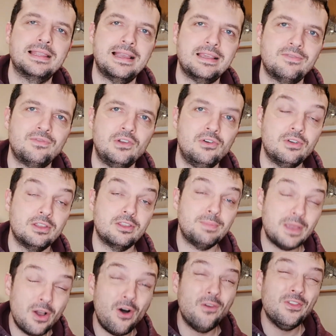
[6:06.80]
the last vlog. To
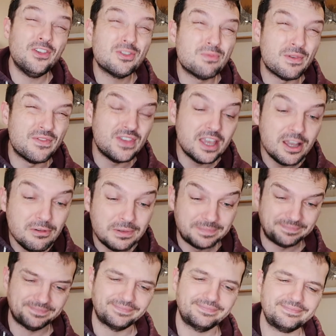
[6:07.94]
be honest with you,
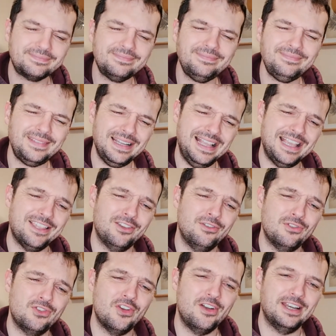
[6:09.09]
that's a
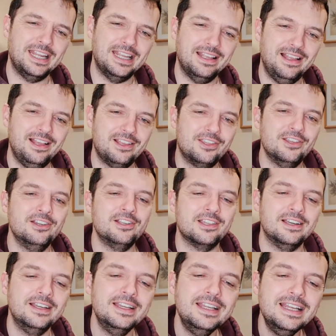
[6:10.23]
good shiny. Good.
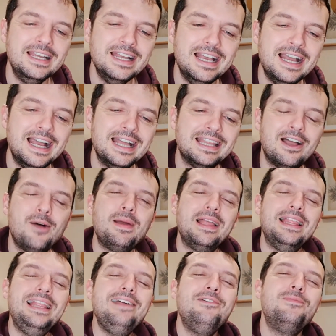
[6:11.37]
Uh, I'm a
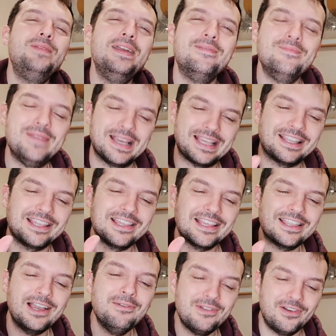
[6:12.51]
little bit mixed up because
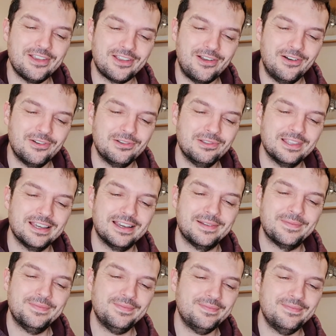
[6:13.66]
I don't like Conkeldurr
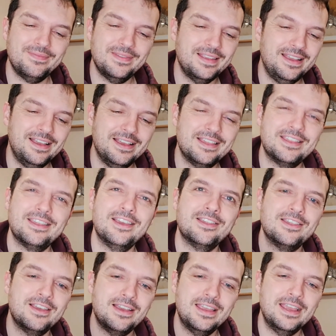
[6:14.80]
as
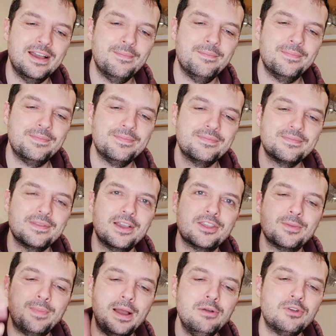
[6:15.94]
as a um, as
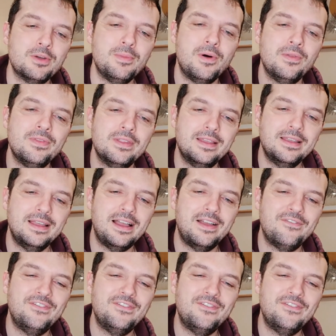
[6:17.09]
a Pokemon. I